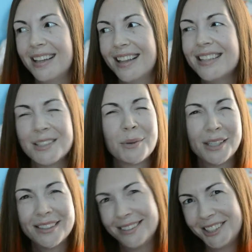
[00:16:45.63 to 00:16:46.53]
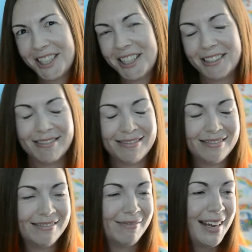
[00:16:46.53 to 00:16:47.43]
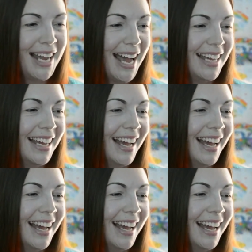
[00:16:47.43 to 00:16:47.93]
That's a word, sure. Why not?